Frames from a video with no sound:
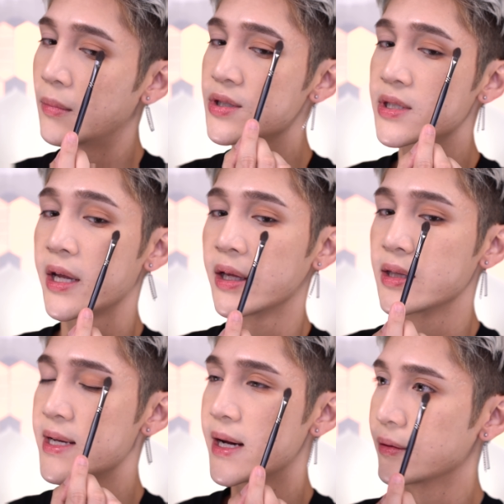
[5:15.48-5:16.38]
I'm also taking
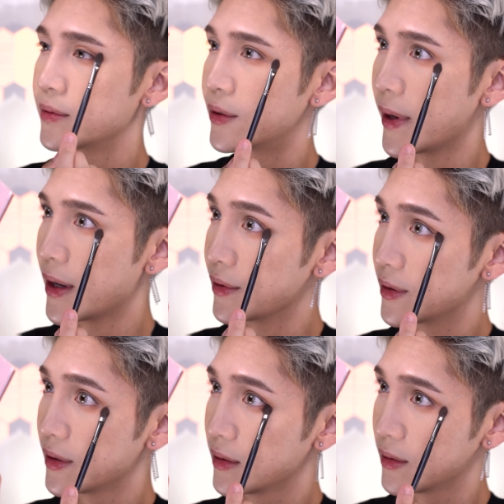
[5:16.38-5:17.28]
it down around
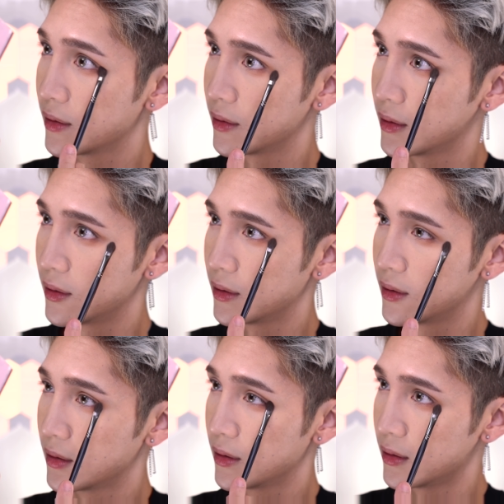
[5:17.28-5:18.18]

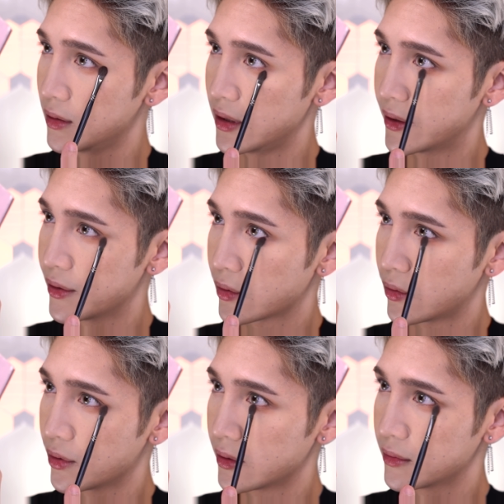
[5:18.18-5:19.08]
the outer
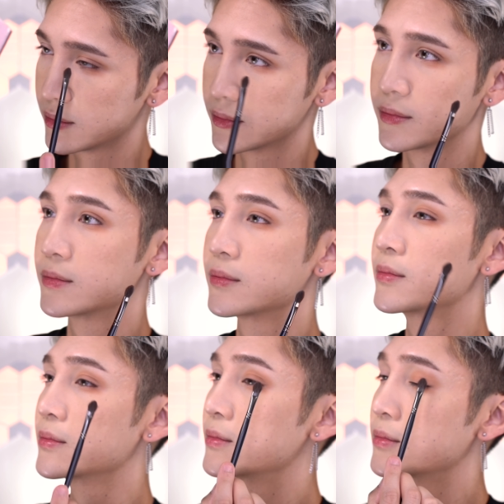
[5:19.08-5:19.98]
corner
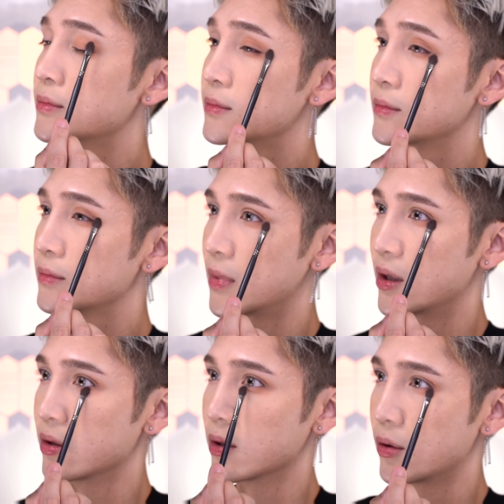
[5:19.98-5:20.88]

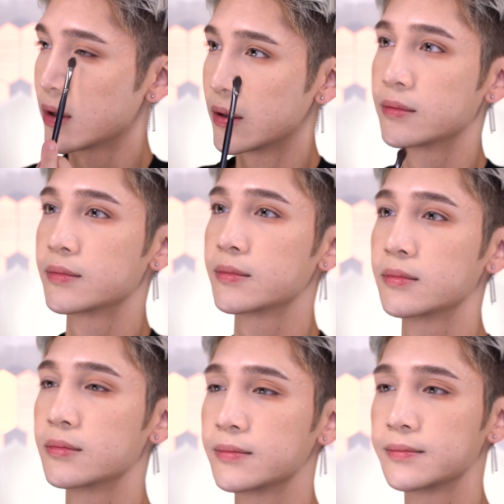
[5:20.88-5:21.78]
on the lower.
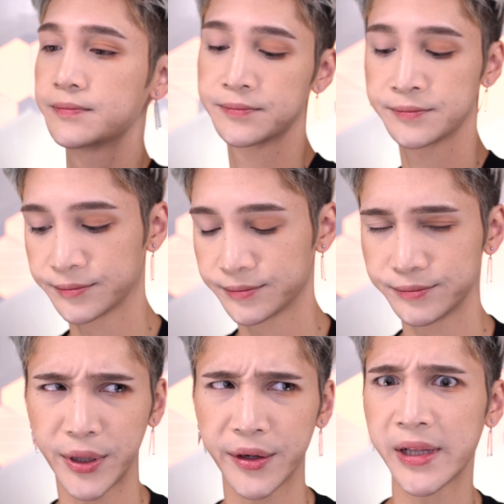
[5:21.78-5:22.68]

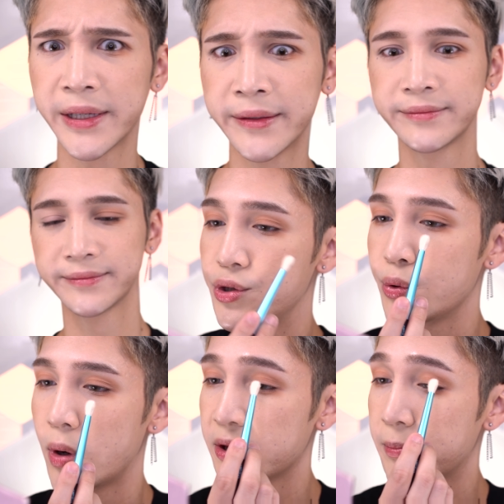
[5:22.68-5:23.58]
part of the lid. You
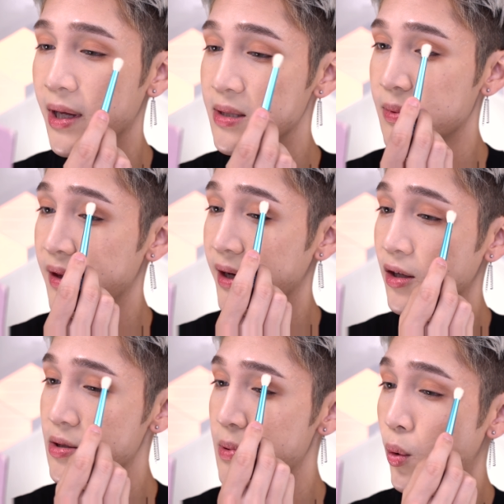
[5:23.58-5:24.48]
do want the placement of the
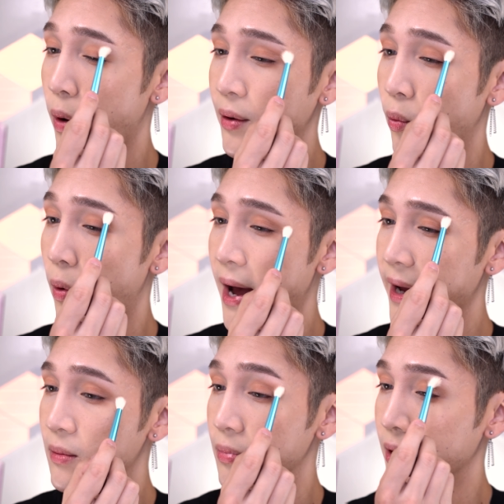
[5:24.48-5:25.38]
color to be quite
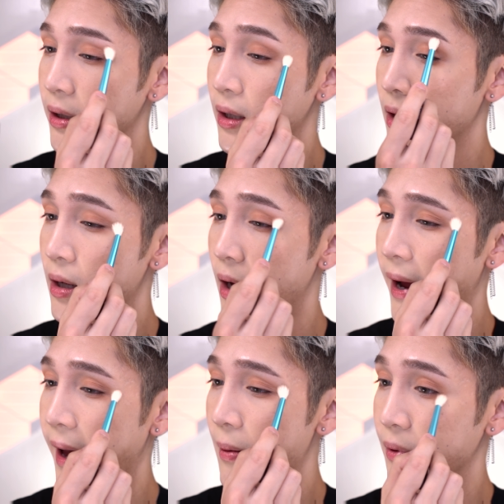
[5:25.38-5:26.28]
wide, but
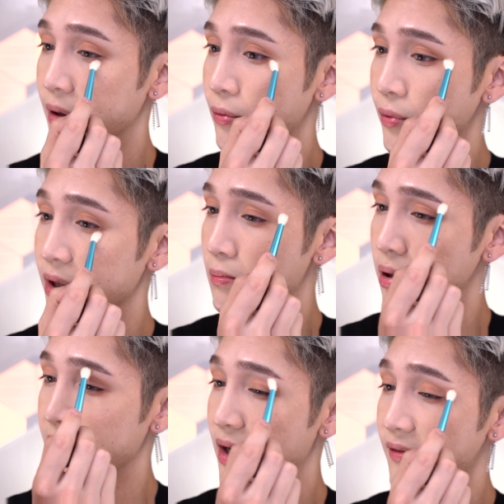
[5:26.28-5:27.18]
I am going to really
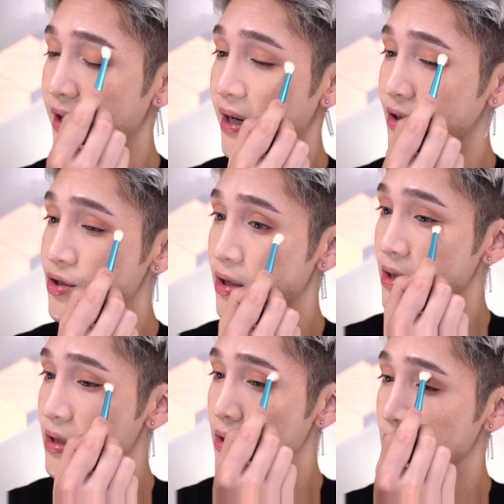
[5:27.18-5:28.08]
blend off that edge
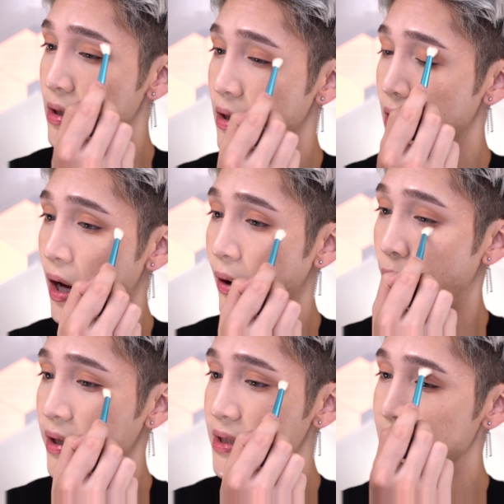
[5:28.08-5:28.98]
because I
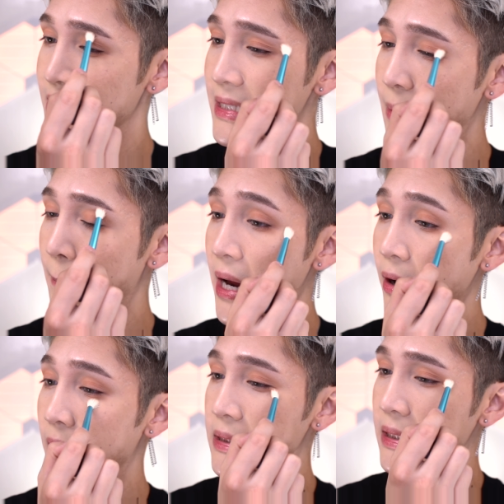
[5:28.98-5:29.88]
want it to
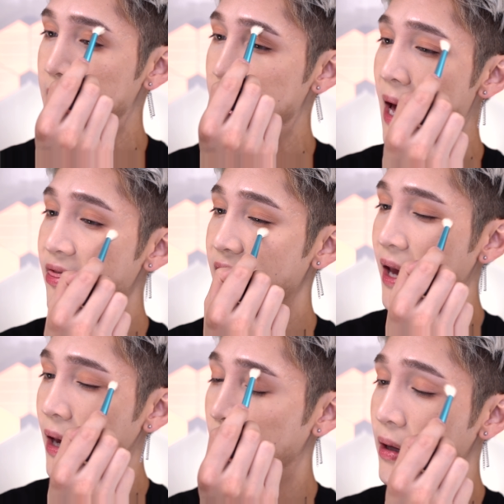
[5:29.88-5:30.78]
disappear into
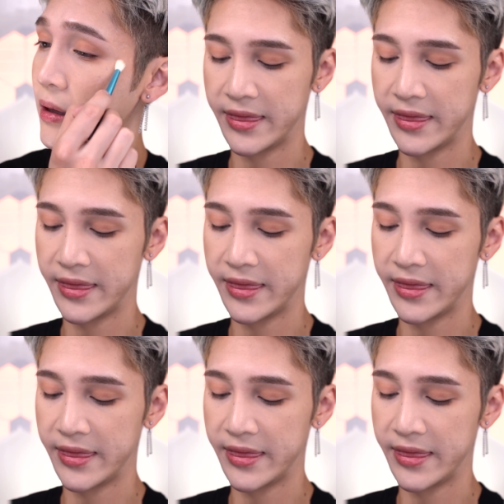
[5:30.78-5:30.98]
nothing.